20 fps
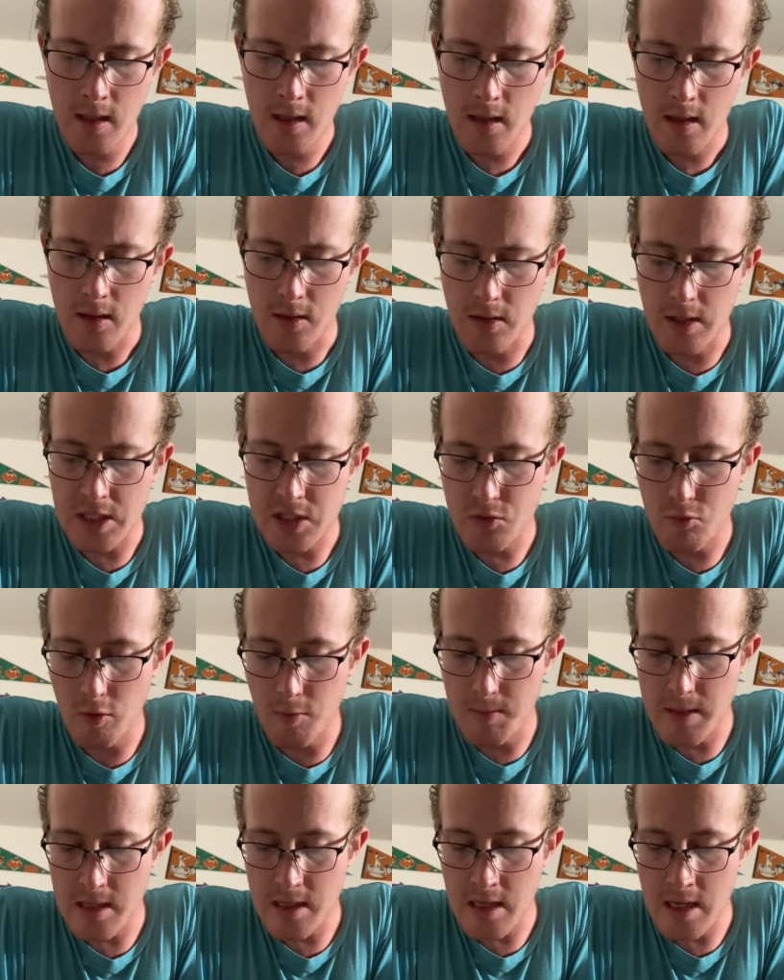This will
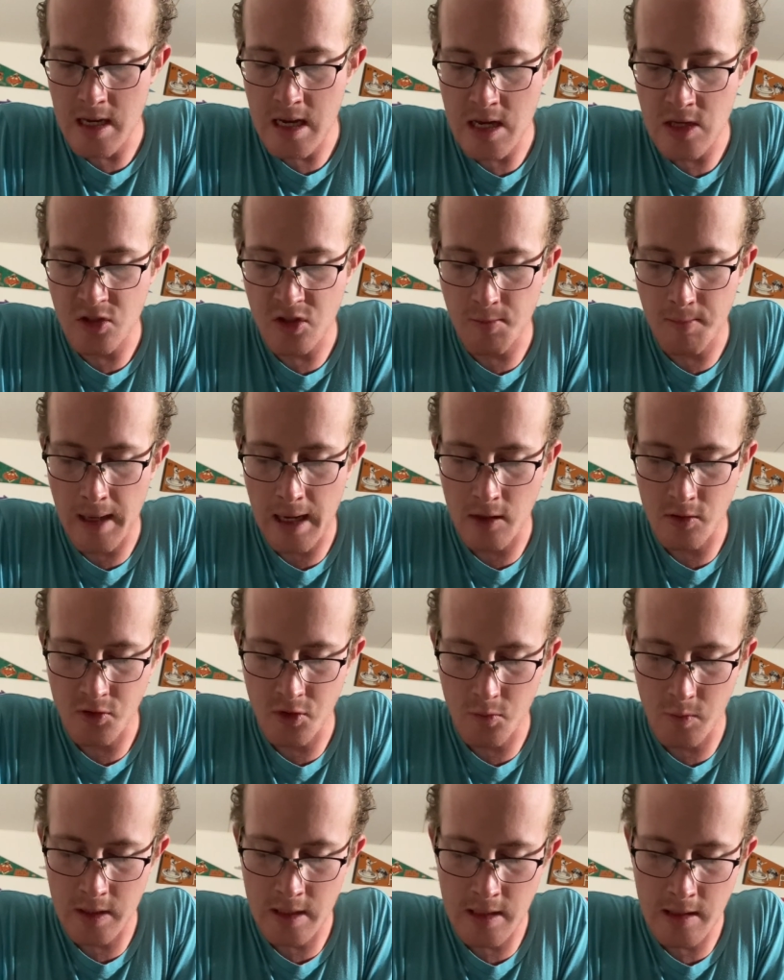be the east
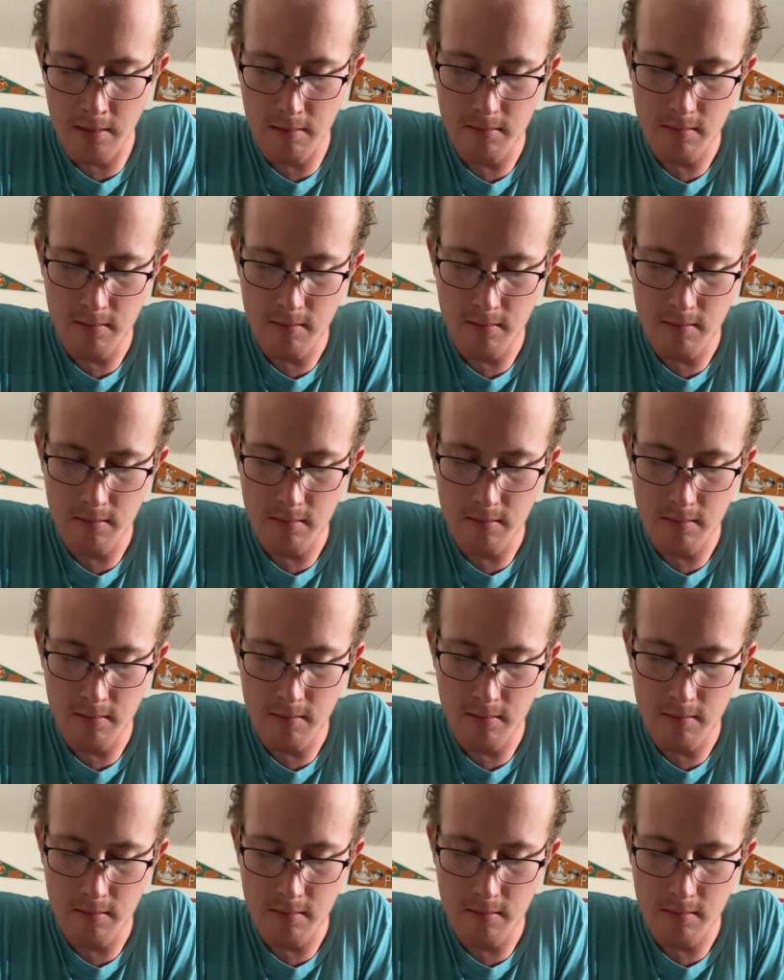boundary.